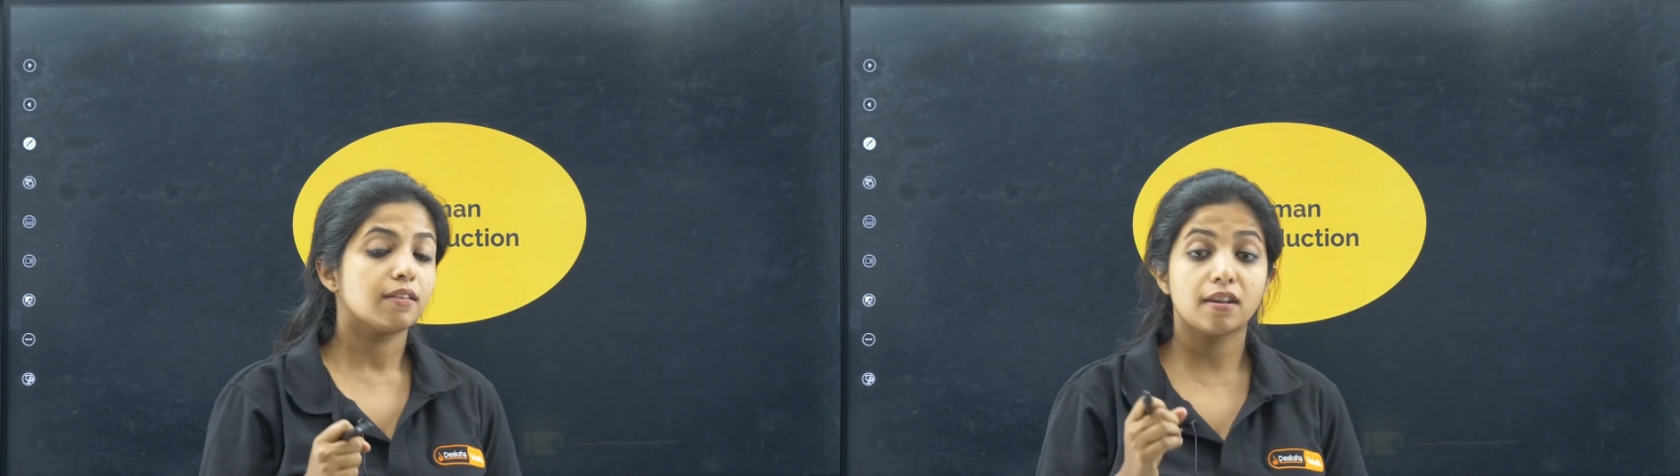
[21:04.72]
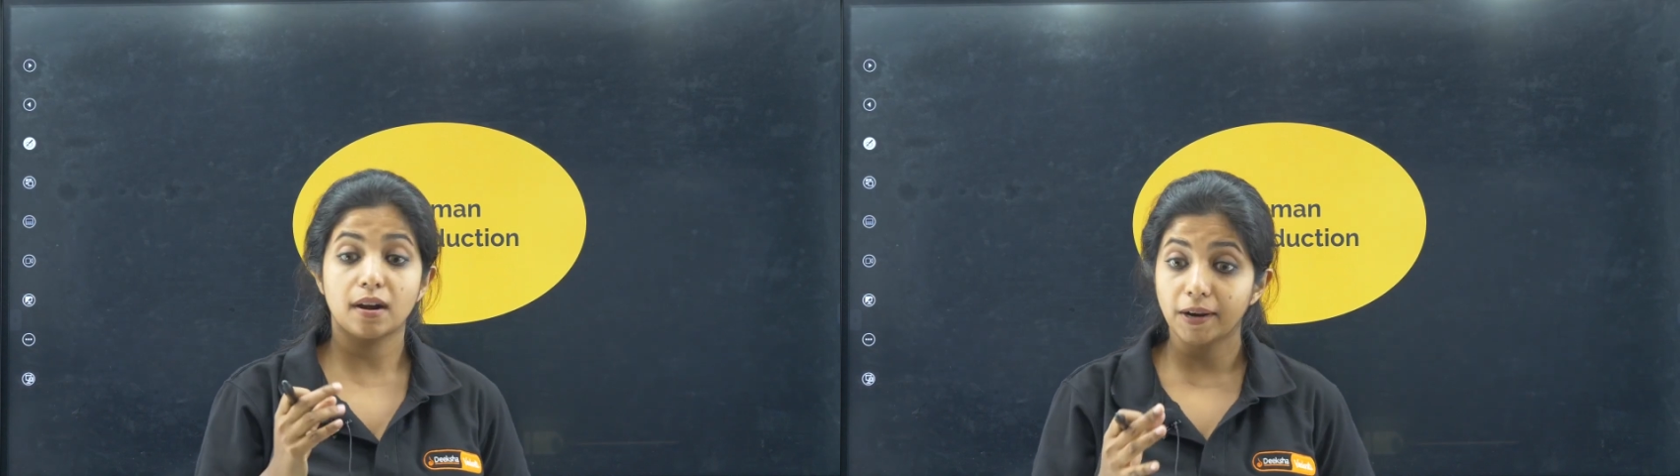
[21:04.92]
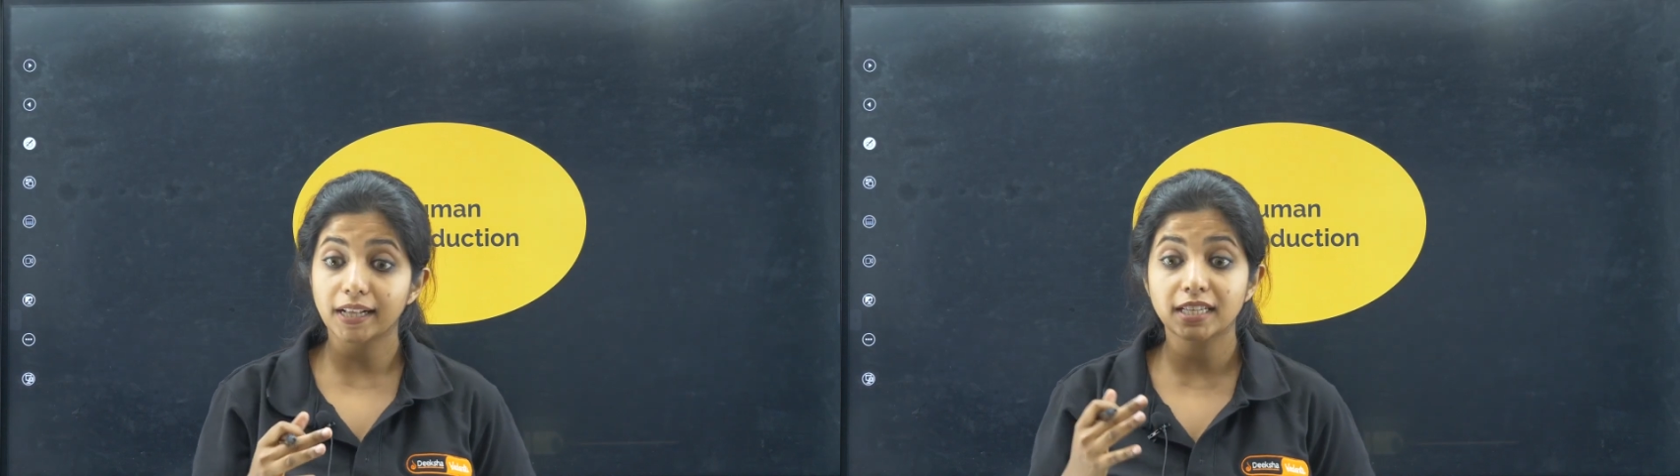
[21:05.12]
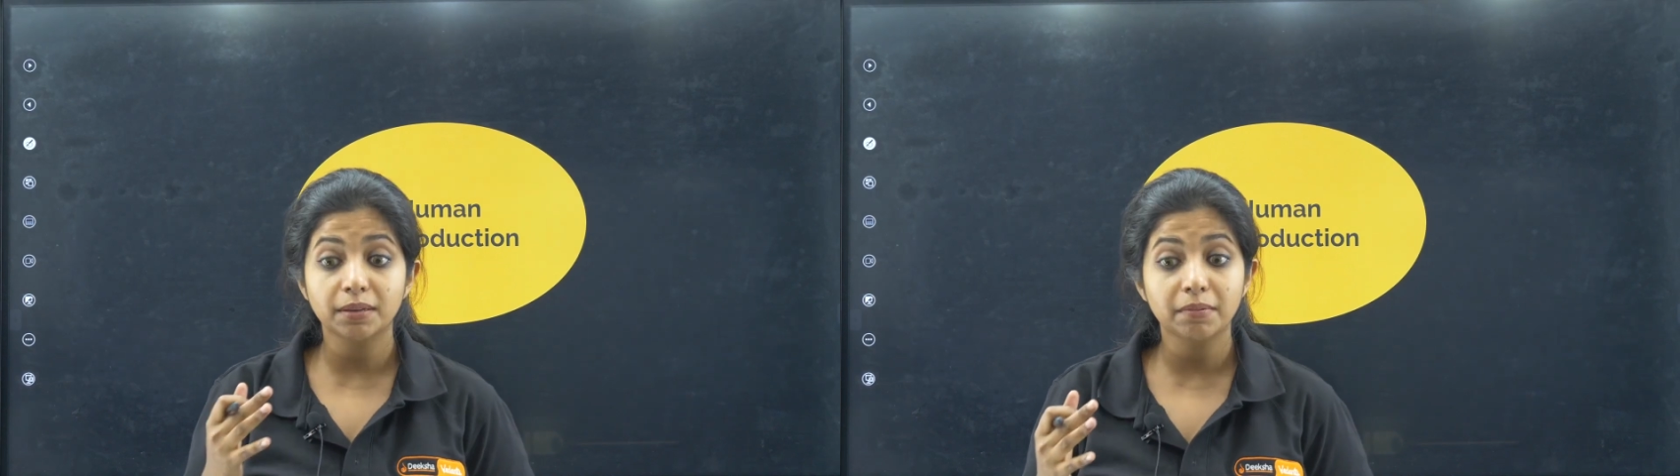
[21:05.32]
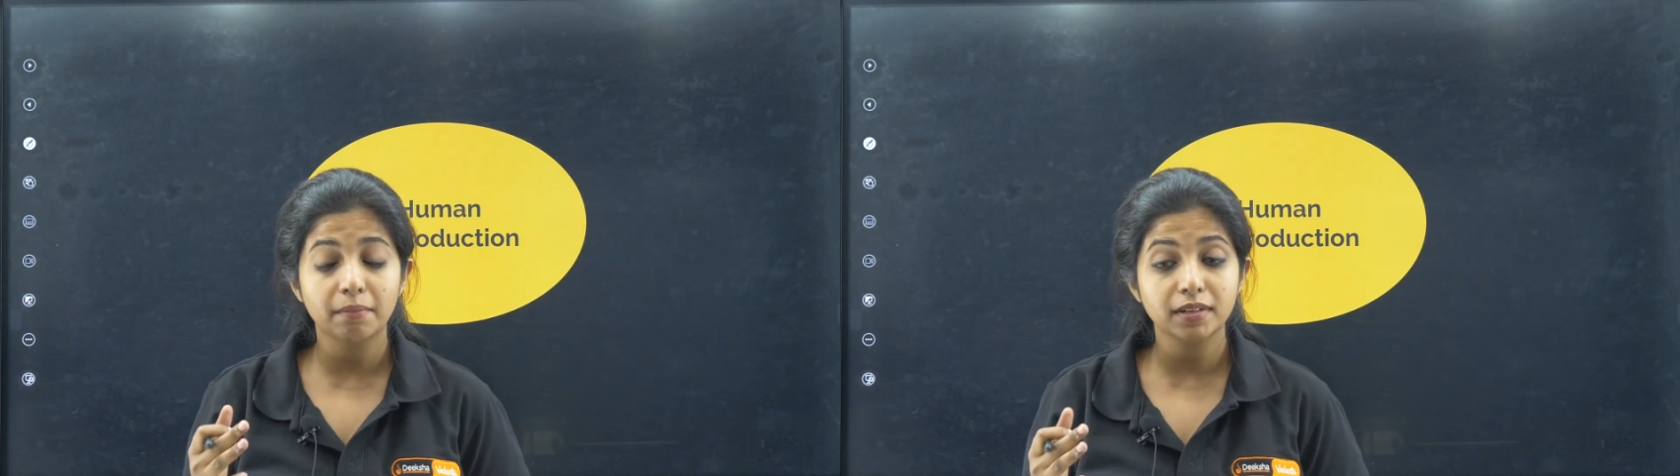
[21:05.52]
reptiles and
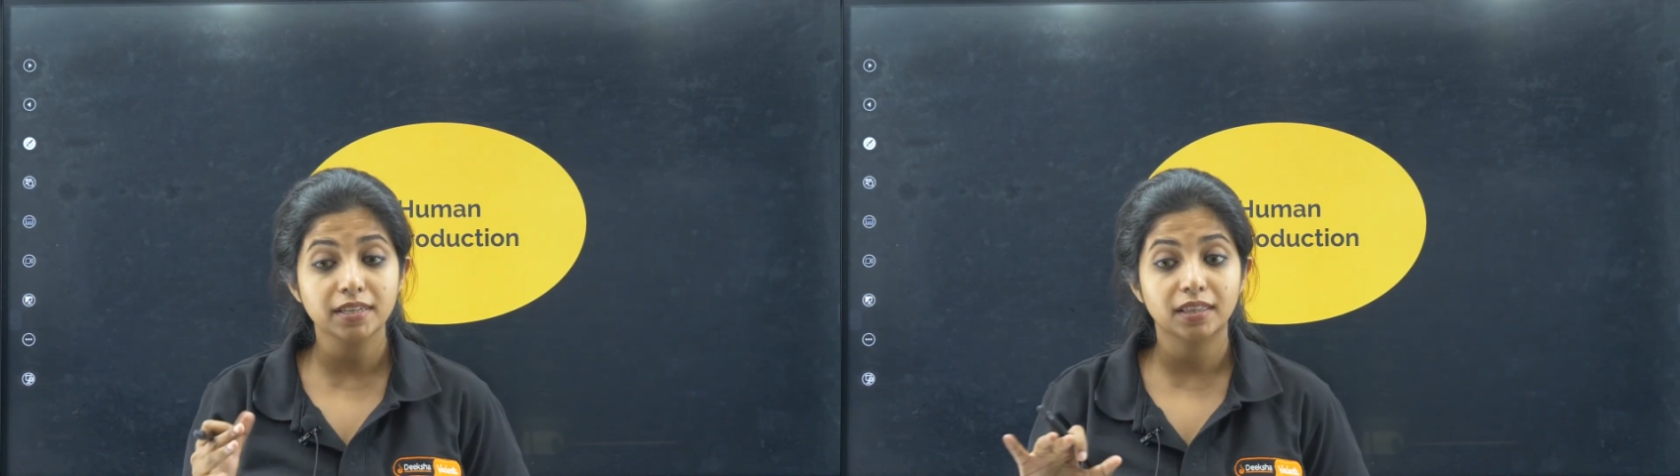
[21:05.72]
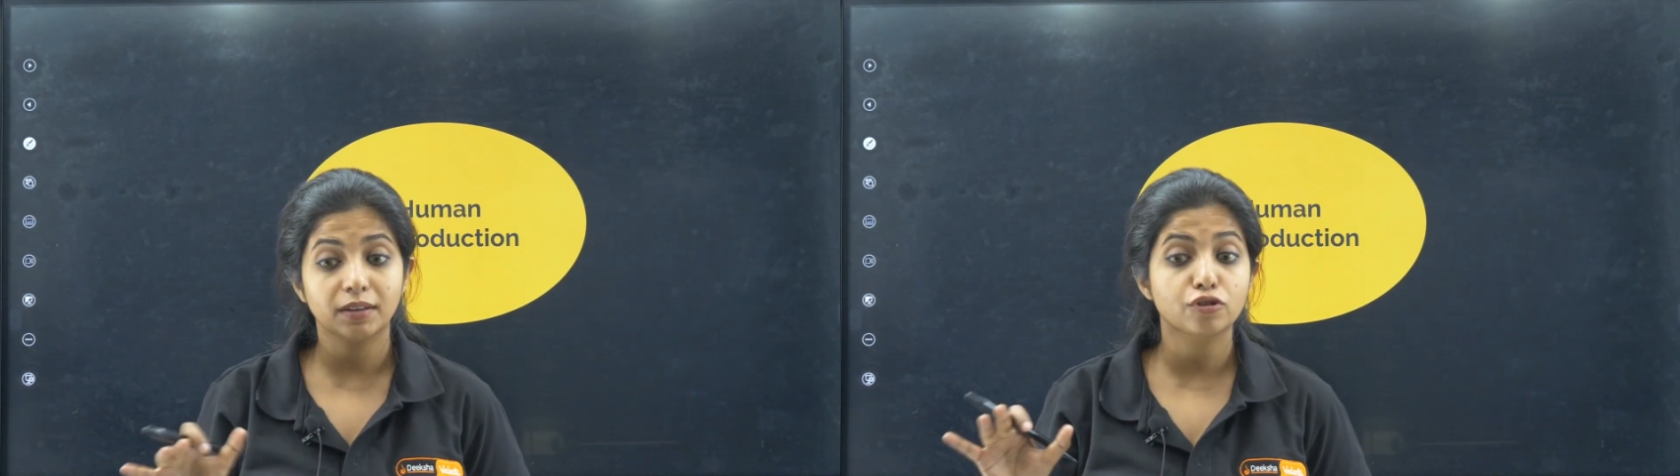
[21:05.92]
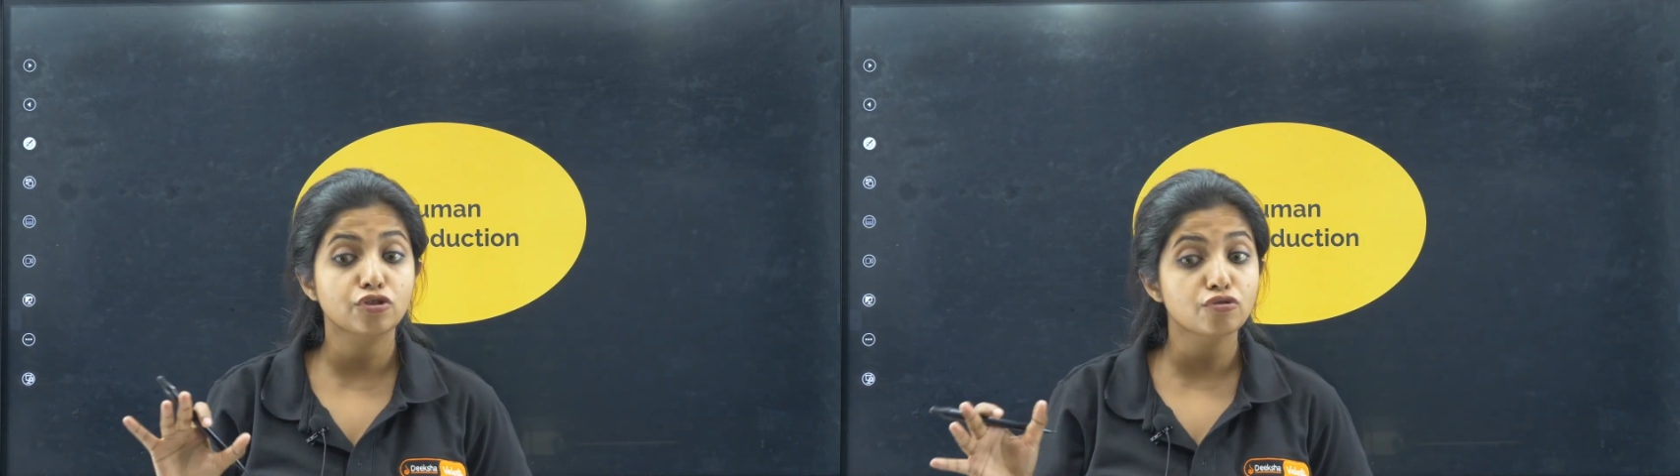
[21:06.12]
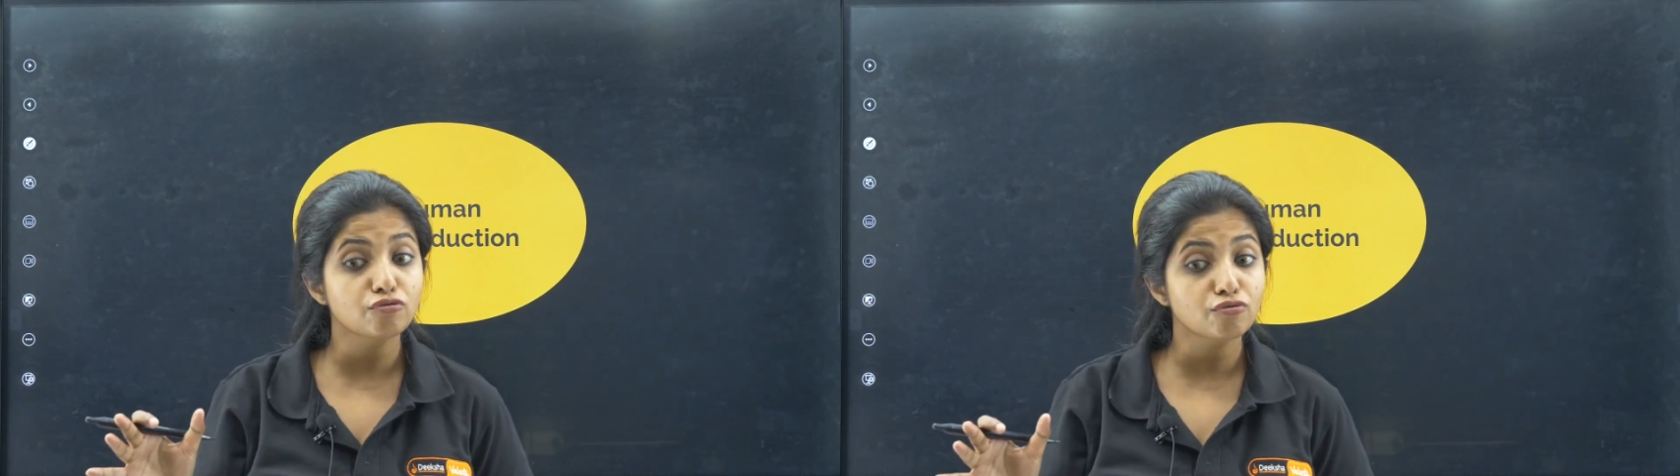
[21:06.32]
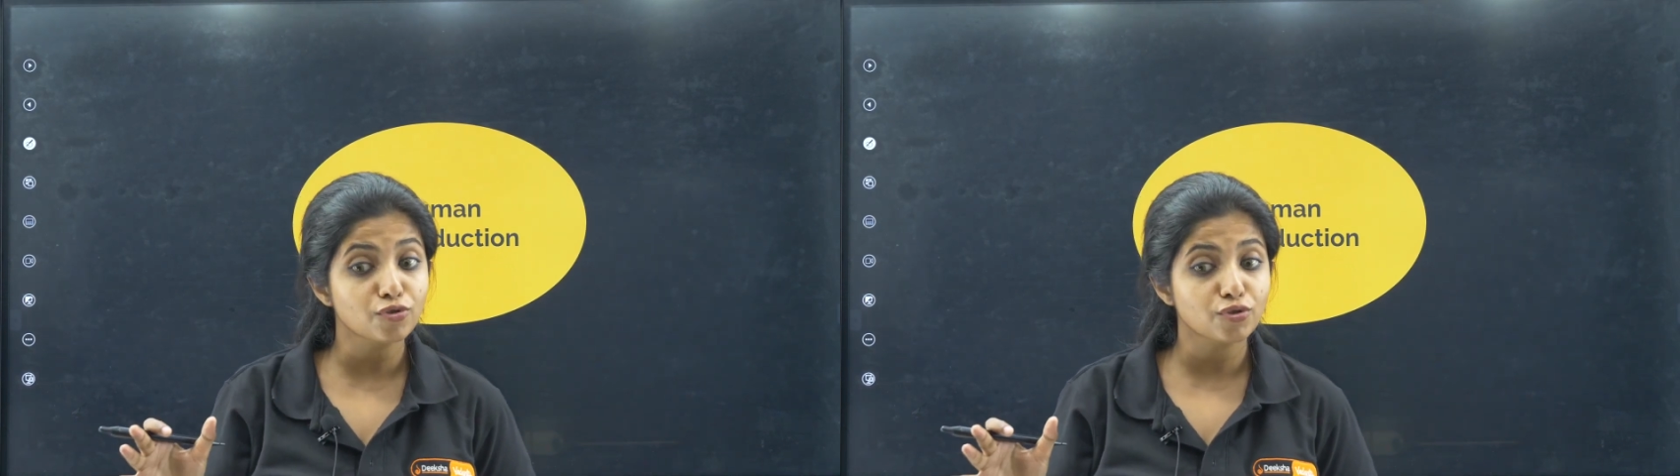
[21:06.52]
the mammals? They were
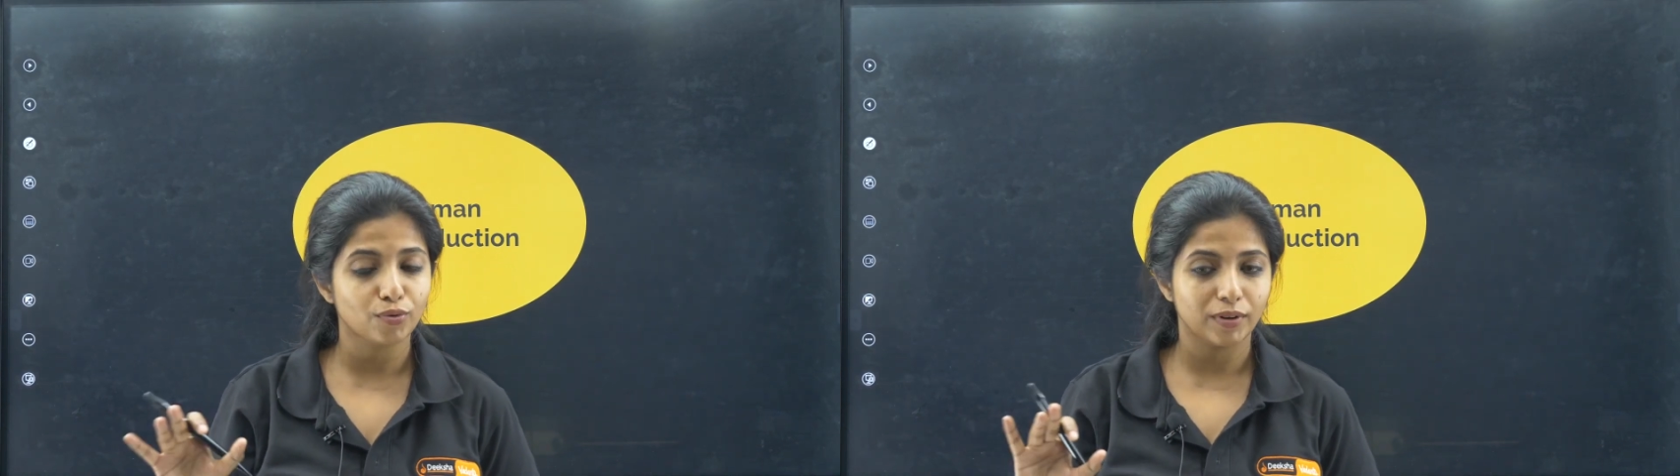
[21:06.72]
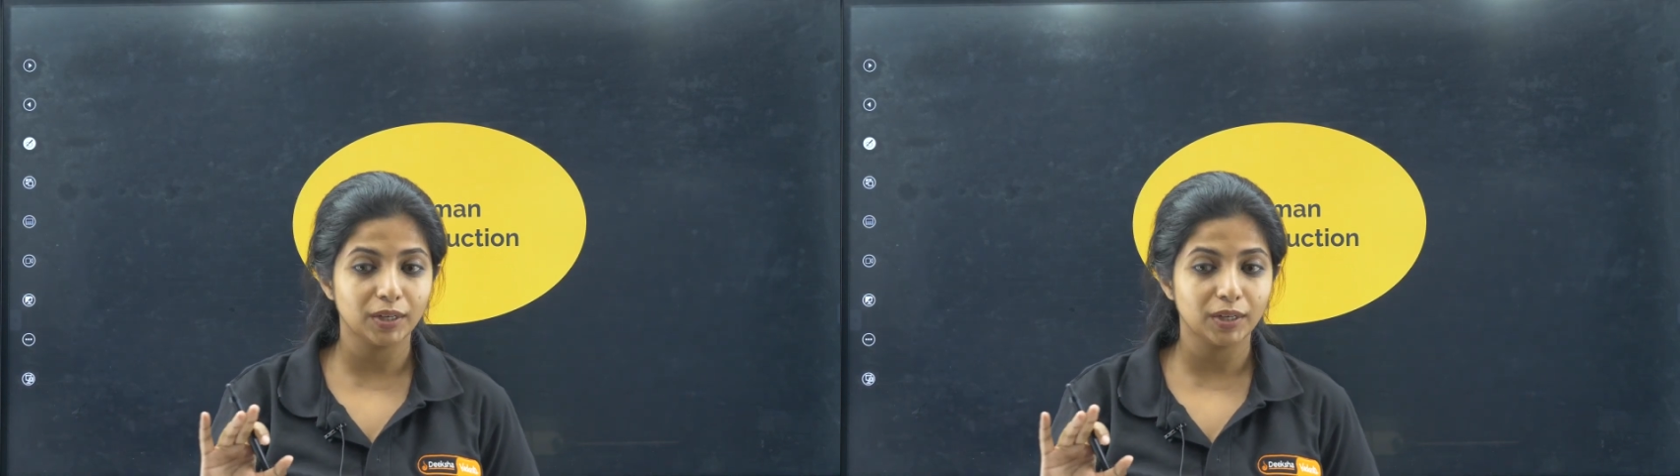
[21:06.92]
shrews.